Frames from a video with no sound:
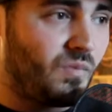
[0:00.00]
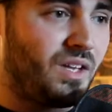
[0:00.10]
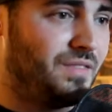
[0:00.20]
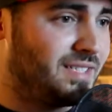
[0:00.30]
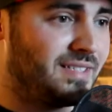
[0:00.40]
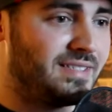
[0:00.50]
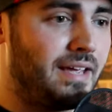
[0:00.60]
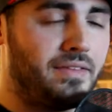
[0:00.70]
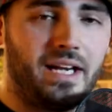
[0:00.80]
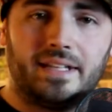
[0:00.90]
And this is set
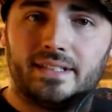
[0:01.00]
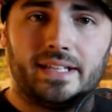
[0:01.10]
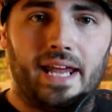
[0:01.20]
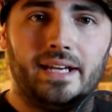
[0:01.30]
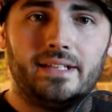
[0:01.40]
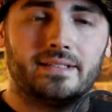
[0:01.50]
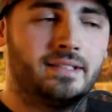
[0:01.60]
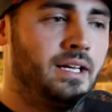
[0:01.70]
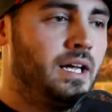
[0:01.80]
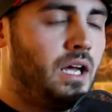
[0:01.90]
in the 1980s,
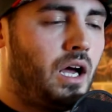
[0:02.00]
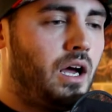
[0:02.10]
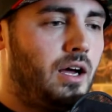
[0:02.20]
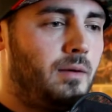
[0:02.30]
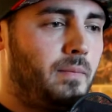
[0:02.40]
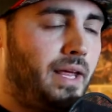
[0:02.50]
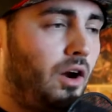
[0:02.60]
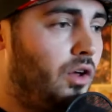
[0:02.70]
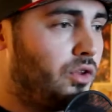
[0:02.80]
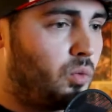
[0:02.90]
and
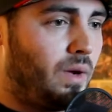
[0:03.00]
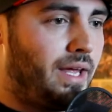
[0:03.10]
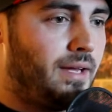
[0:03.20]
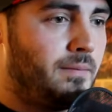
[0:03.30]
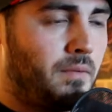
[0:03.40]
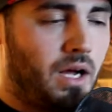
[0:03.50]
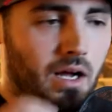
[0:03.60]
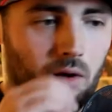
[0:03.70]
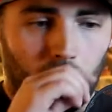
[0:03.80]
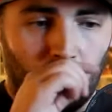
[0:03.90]
on their way,
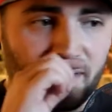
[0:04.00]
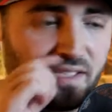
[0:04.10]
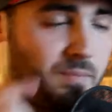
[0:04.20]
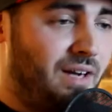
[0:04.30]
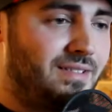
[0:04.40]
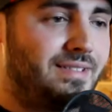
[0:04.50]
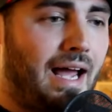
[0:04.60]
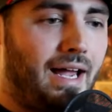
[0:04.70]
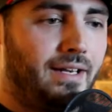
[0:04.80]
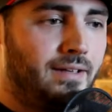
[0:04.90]
Wes's parents
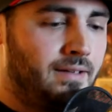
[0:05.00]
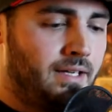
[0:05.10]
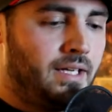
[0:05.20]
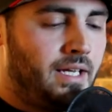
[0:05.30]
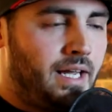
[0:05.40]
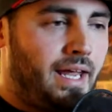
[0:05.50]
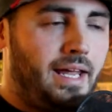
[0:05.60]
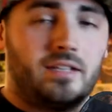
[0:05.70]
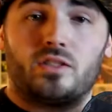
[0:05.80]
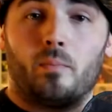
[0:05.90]
died.
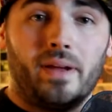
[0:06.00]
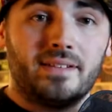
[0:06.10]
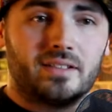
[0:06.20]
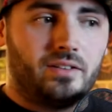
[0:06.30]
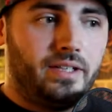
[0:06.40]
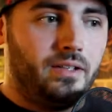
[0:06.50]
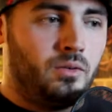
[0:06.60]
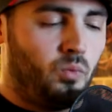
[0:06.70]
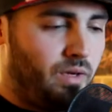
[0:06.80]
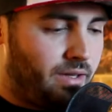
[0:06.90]
And so basically,
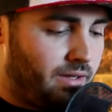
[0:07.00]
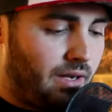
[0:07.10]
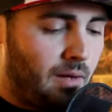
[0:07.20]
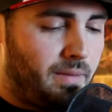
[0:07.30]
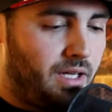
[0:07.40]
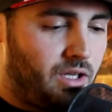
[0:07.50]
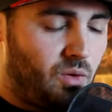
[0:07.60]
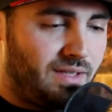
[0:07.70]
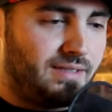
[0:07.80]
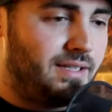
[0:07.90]
with not being a
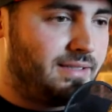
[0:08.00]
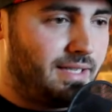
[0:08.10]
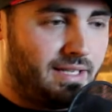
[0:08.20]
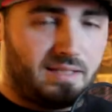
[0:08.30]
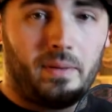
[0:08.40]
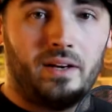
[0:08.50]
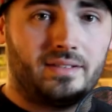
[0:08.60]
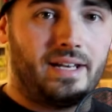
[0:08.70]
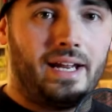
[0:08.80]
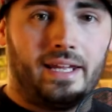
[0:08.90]
U.S. citizen and his
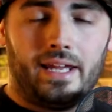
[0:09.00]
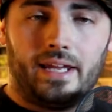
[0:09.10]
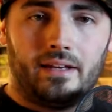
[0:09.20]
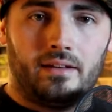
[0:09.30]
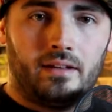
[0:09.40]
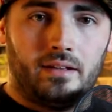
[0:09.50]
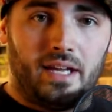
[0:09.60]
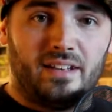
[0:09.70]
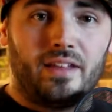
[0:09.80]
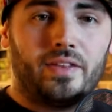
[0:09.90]
parents dying, he had
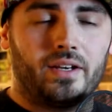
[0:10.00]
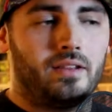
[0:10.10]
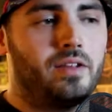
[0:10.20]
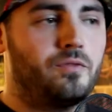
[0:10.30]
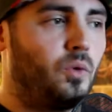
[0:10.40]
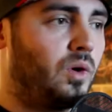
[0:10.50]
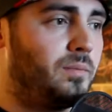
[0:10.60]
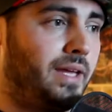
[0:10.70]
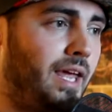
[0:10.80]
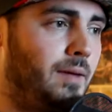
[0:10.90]
nothing to live for and
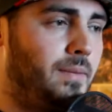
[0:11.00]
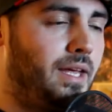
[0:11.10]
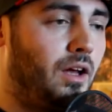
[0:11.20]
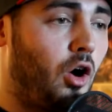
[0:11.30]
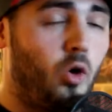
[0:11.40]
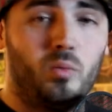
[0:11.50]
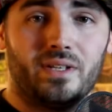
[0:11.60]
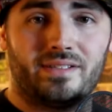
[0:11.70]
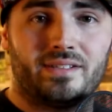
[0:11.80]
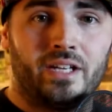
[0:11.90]
became a
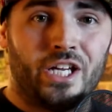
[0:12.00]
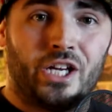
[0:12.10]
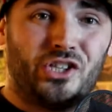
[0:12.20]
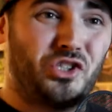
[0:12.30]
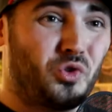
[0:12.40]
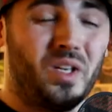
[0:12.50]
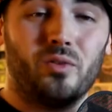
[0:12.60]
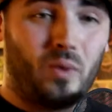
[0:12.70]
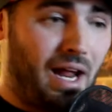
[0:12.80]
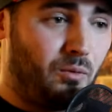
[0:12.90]
homeless
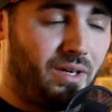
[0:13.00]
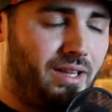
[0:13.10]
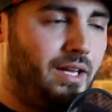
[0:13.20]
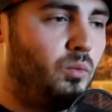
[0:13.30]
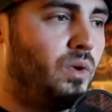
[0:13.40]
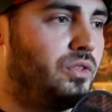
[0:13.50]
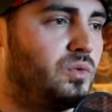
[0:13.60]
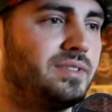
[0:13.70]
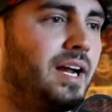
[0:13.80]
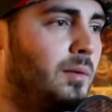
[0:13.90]
street rat, really, and went through
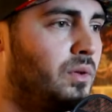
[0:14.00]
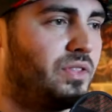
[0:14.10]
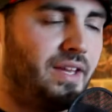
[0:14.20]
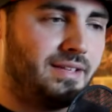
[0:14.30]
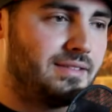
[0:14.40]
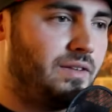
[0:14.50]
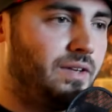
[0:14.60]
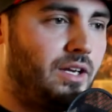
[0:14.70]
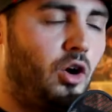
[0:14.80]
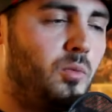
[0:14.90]
terrible things,
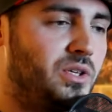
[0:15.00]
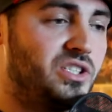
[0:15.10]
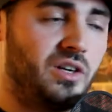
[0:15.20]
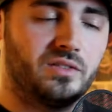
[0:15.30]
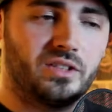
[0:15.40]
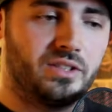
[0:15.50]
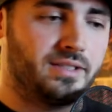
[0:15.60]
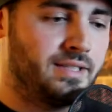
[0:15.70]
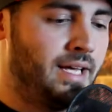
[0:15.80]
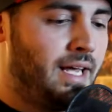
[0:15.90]
living in homeless
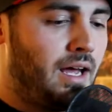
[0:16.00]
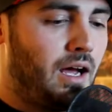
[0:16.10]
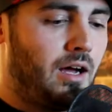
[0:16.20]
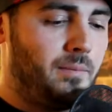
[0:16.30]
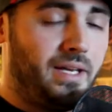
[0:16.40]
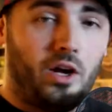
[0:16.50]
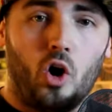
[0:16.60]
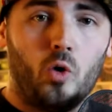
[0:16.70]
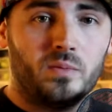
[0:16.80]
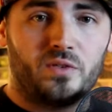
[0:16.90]
shelters, in
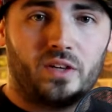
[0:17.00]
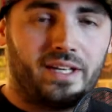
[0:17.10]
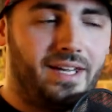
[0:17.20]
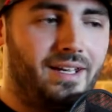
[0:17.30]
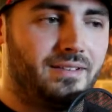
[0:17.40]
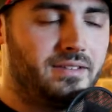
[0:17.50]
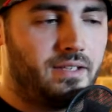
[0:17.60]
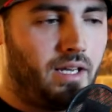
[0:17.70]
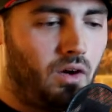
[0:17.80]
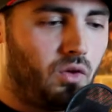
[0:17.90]
homes for kids,
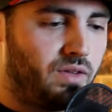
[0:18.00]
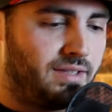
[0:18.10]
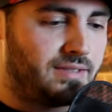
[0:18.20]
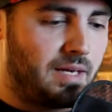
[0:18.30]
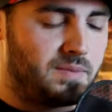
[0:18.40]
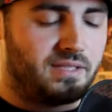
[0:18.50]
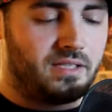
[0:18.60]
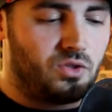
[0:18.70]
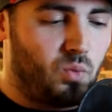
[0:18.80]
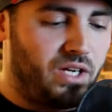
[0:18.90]
and all these types of
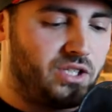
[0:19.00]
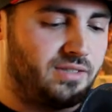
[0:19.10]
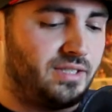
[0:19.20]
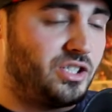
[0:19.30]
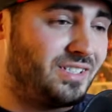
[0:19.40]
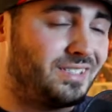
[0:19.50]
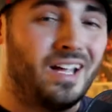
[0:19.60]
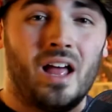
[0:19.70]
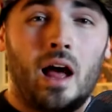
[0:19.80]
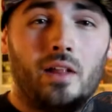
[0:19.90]
situations. And just
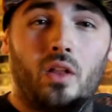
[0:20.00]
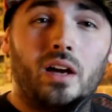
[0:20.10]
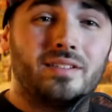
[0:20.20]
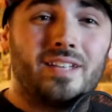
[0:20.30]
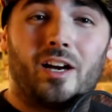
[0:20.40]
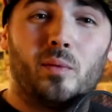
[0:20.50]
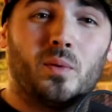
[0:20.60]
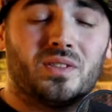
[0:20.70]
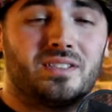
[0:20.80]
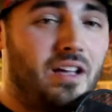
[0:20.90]
a lot of
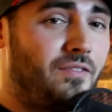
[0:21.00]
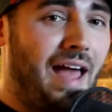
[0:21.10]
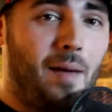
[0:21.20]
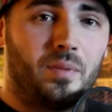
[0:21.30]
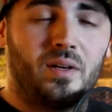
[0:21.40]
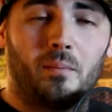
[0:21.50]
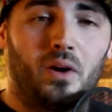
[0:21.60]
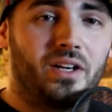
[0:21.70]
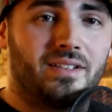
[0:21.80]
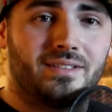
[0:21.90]
terrible stuff happened to
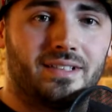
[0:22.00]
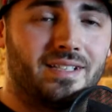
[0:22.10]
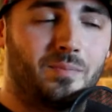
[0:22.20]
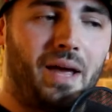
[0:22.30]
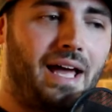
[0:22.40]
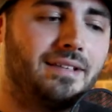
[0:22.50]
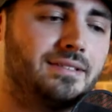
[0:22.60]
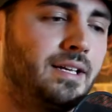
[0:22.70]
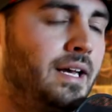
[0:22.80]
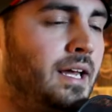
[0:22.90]
Marcus in his
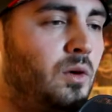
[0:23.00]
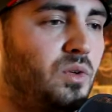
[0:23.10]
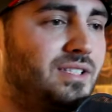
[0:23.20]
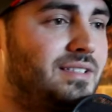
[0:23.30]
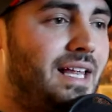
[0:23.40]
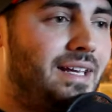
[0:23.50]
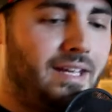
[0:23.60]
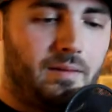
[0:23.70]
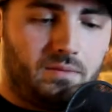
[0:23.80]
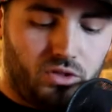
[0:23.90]
past, which has led
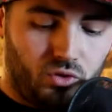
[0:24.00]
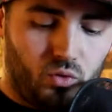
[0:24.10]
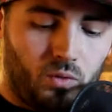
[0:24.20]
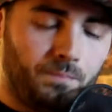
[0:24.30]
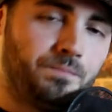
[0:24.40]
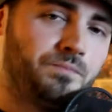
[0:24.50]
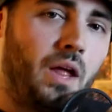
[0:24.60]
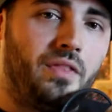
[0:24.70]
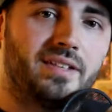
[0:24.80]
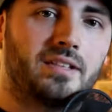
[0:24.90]
him to
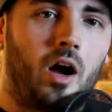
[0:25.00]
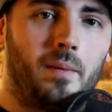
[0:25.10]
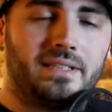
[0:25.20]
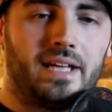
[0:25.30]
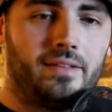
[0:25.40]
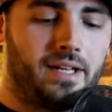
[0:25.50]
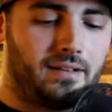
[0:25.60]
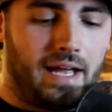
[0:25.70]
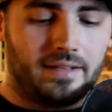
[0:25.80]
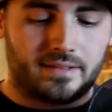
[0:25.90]
this comic, Deadly
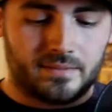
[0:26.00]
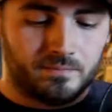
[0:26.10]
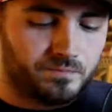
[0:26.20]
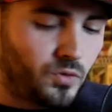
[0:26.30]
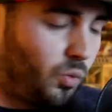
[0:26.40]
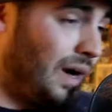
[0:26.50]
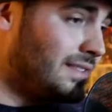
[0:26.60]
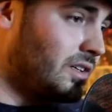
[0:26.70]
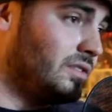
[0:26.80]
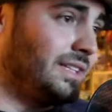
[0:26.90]
Class. Why
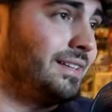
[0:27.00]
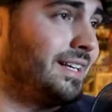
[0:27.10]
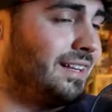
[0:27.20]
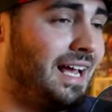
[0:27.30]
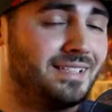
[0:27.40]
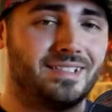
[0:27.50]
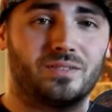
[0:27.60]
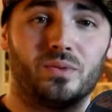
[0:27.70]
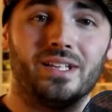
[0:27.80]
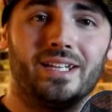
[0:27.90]
it's called Deadly Class
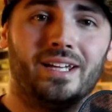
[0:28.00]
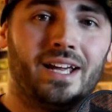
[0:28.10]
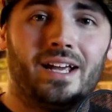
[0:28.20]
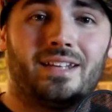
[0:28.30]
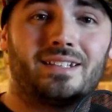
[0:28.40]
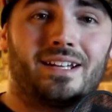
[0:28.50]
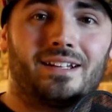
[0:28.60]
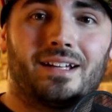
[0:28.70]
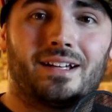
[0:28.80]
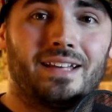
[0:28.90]
is really, it's a
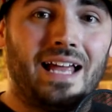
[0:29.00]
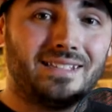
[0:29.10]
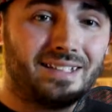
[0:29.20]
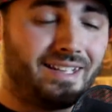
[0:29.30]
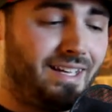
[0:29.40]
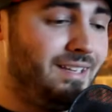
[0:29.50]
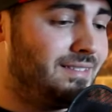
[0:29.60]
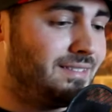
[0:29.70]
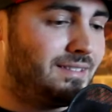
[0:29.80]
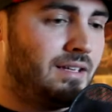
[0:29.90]
class of
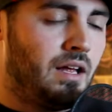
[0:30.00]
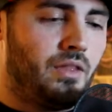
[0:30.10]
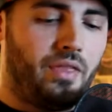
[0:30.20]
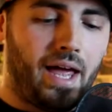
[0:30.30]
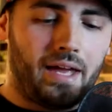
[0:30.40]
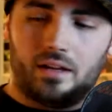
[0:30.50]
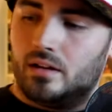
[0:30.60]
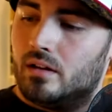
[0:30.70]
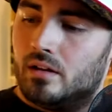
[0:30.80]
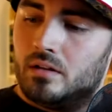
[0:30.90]
kids that
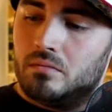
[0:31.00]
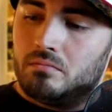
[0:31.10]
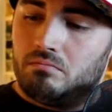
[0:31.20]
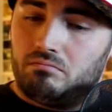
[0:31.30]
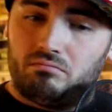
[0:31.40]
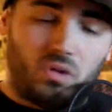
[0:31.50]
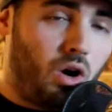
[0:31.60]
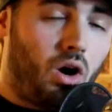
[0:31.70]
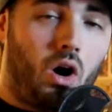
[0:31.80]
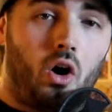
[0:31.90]

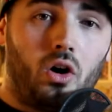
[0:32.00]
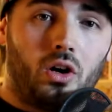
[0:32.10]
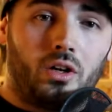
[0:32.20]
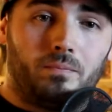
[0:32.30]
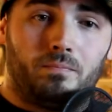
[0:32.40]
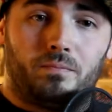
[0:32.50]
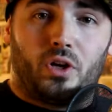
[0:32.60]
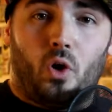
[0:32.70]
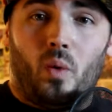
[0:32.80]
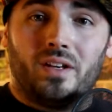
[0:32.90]
are
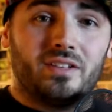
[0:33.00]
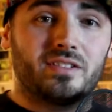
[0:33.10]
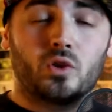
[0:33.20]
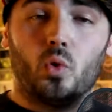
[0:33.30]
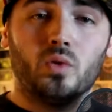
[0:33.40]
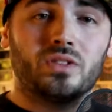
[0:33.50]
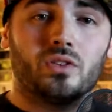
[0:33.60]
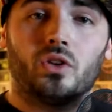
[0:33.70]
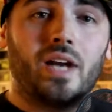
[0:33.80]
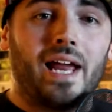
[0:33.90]
going to school to
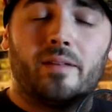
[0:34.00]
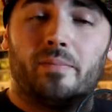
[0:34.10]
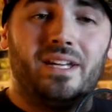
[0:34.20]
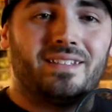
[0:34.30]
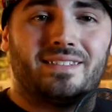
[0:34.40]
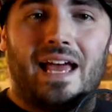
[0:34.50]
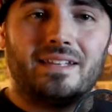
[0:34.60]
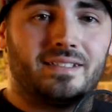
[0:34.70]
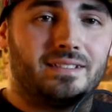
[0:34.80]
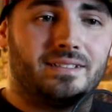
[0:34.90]
learn how to be
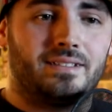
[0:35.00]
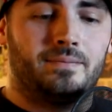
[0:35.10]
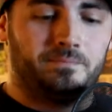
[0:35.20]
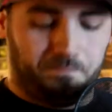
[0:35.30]
assassins.